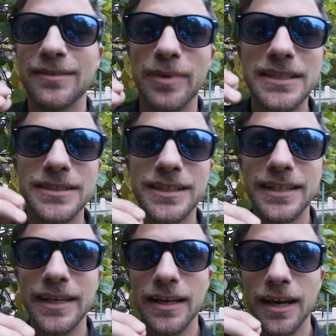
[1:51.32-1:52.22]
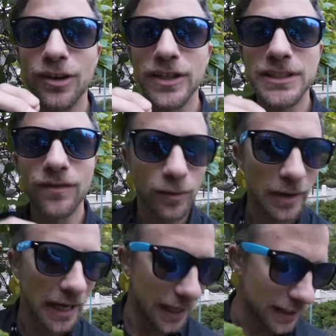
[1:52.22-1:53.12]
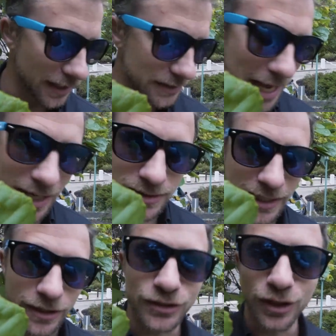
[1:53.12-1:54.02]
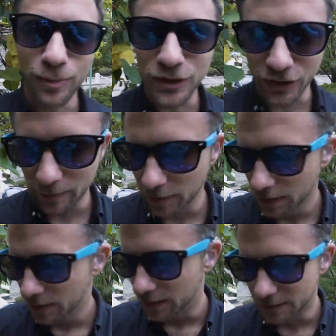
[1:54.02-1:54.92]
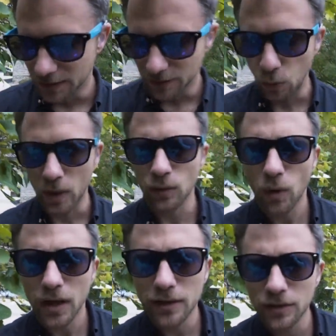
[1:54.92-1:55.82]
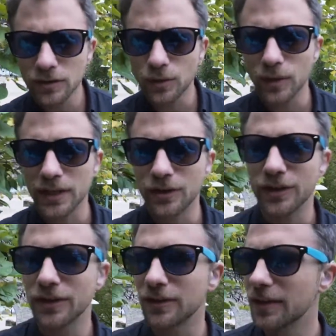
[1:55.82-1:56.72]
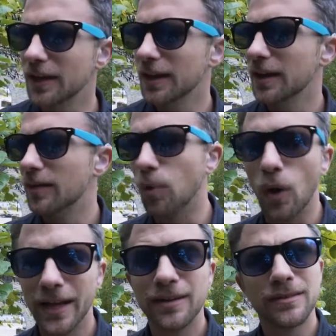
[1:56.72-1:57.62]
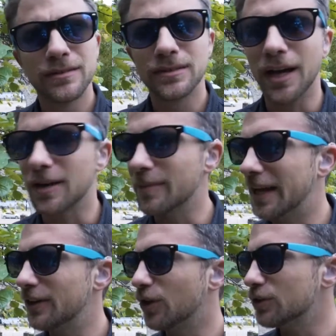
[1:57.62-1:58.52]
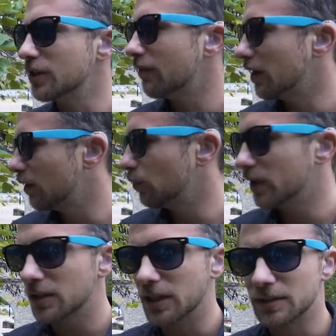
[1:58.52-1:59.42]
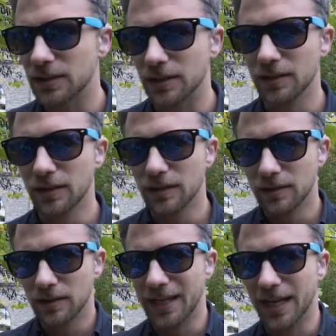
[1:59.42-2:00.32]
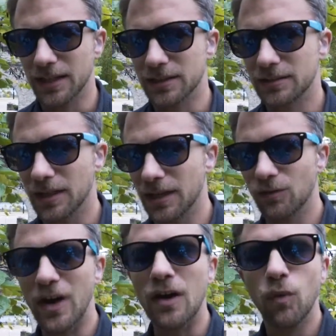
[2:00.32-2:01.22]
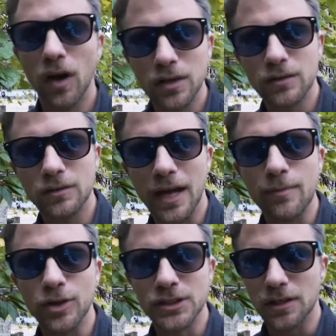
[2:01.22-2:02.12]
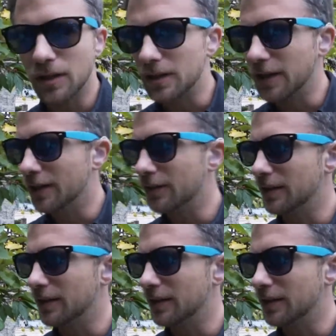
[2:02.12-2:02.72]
Basically, Christopher McCandless, Alexander Supertramp, he's a 21-year-old, 22-year-old boy, young man who goes off into the wilderness to get his Ralph Waldo Emerson on, you know,